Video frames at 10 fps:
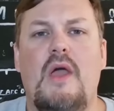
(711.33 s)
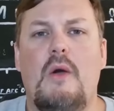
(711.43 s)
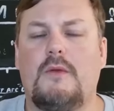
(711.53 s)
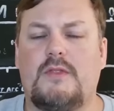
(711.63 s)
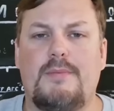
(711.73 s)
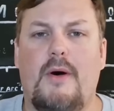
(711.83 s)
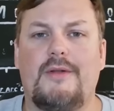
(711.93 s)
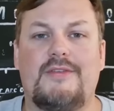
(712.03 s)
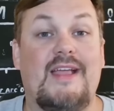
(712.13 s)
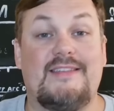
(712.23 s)
with the ball in
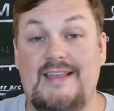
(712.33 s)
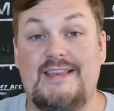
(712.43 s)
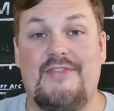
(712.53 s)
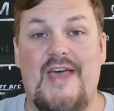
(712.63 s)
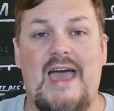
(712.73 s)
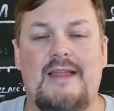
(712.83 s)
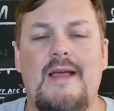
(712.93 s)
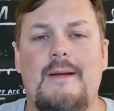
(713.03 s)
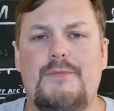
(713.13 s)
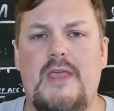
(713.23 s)
his hands. He did that
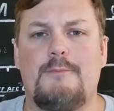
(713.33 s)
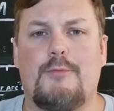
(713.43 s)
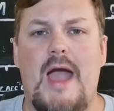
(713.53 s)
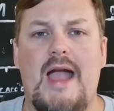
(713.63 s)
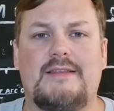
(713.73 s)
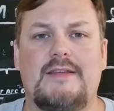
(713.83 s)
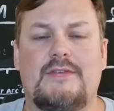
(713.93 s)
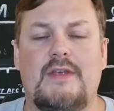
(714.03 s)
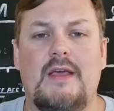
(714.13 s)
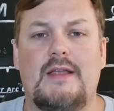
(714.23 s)
in practice.